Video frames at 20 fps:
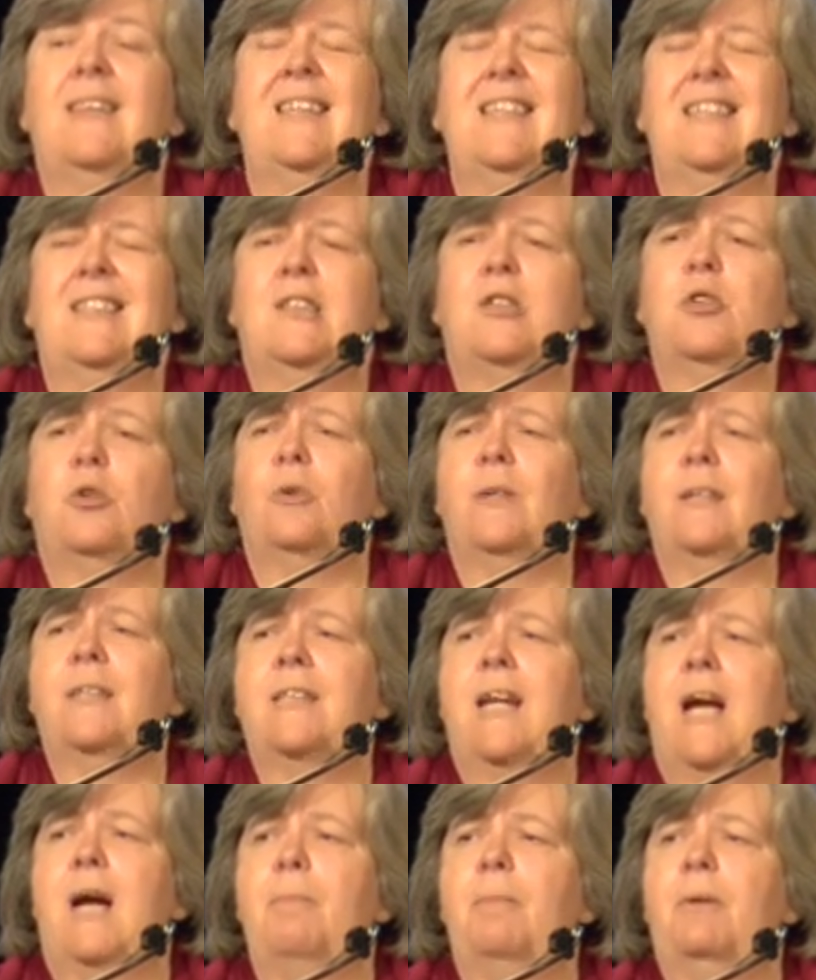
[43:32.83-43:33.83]
These
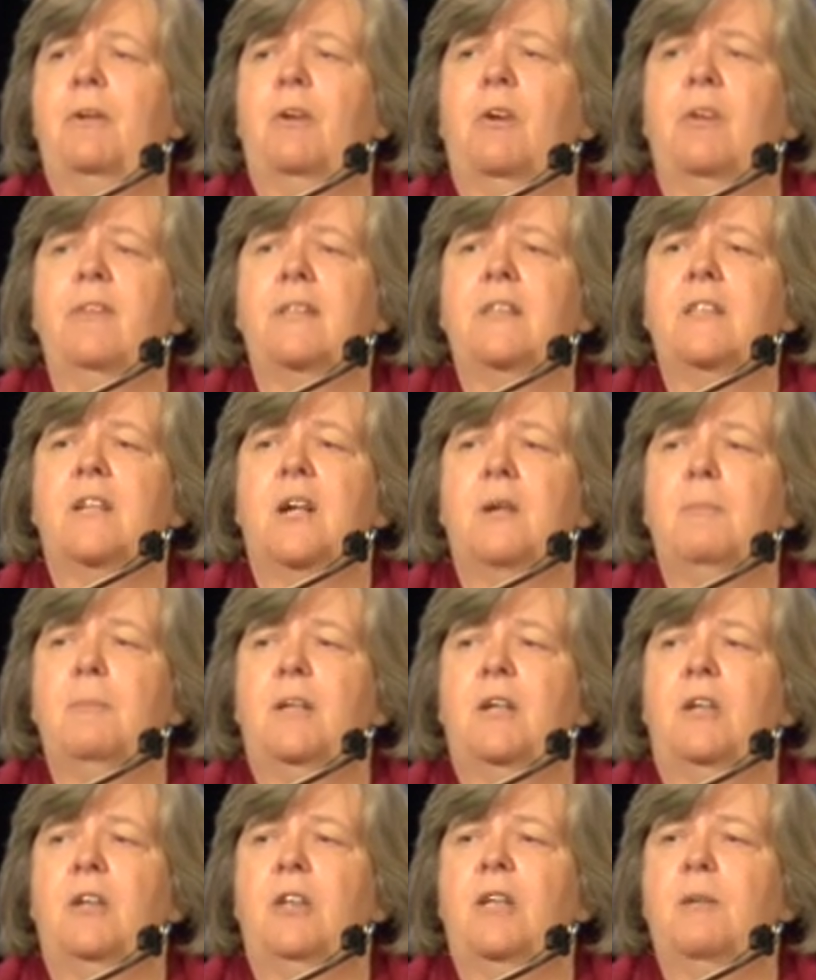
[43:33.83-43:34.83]
stories happen all the time
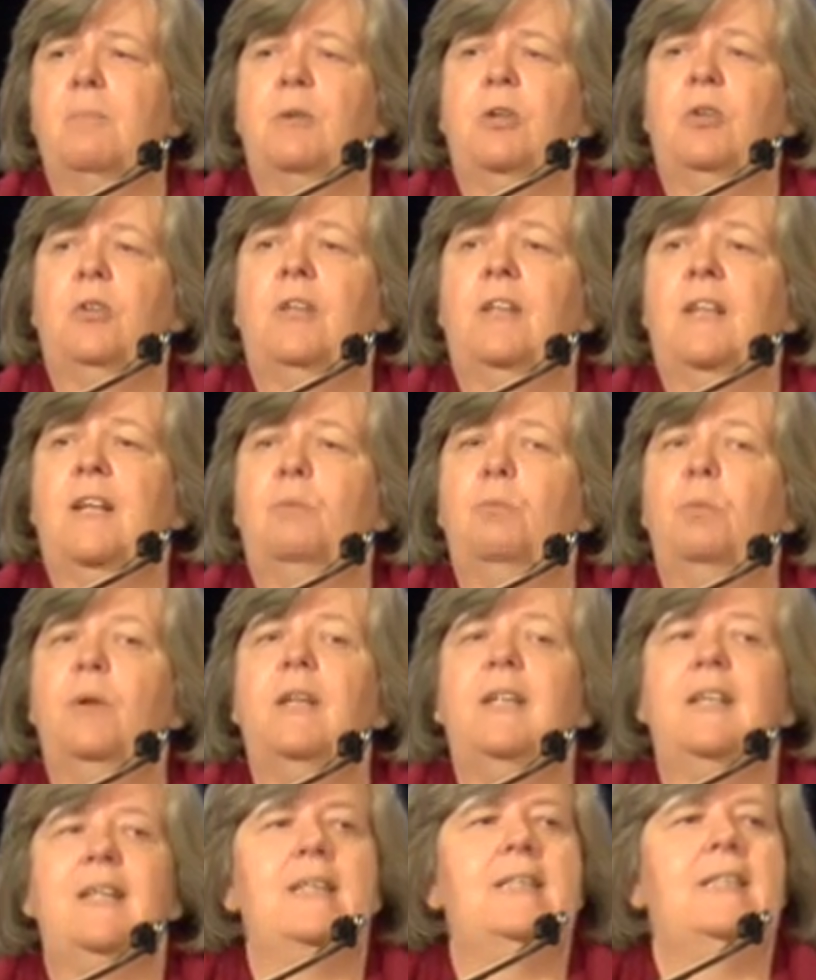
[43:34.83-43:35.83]
in our community, and
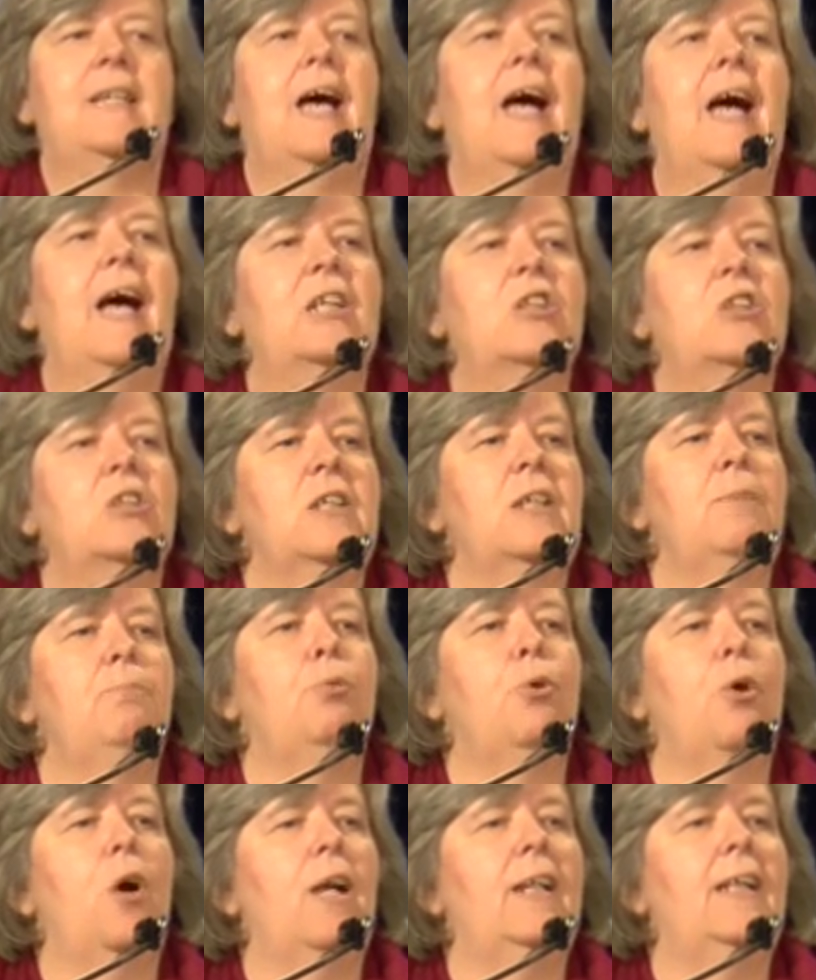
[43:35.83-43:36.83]
we need to actually
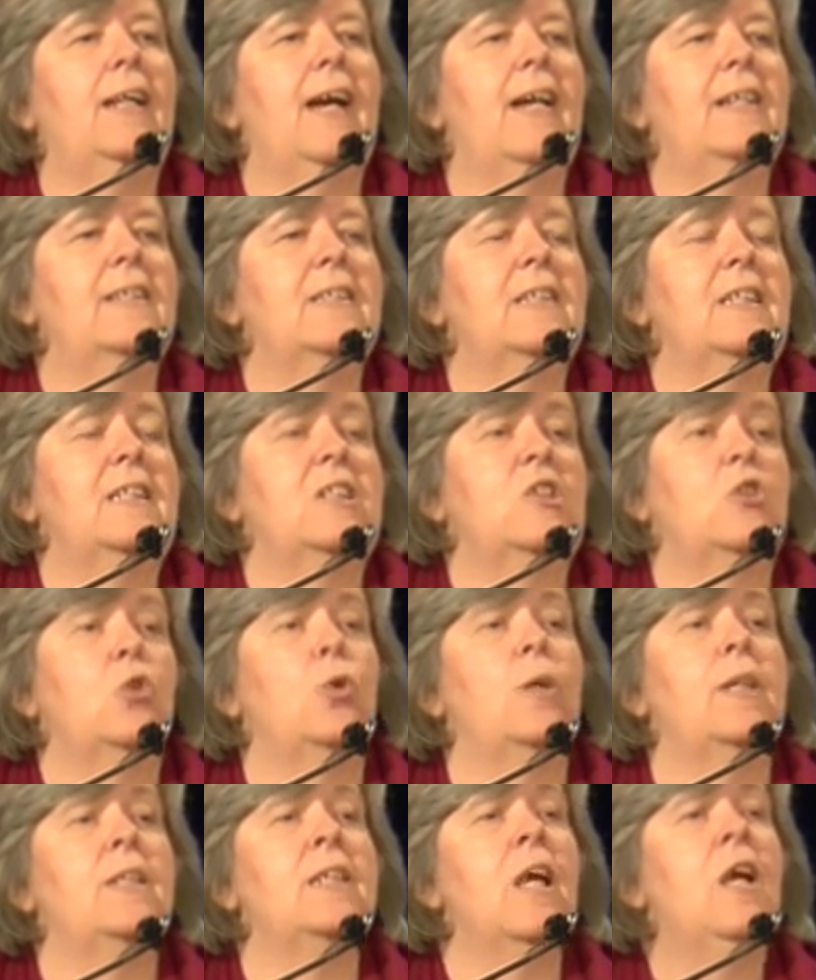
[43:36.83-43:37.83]
broadcast these
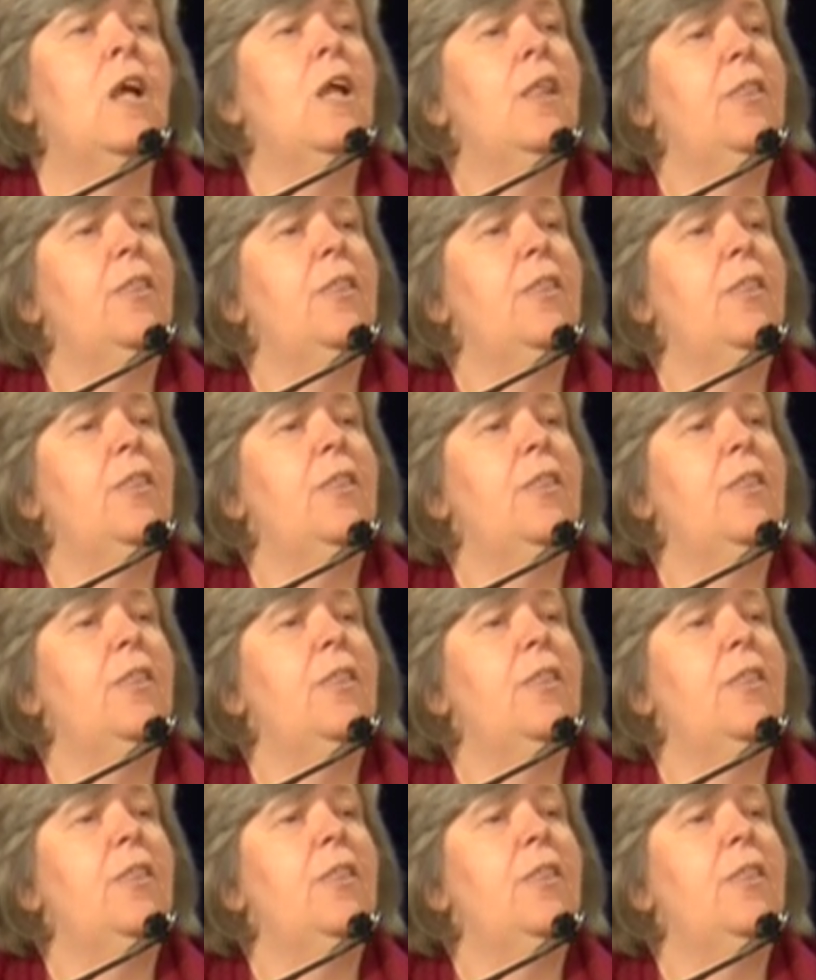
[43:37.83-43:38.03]
stories,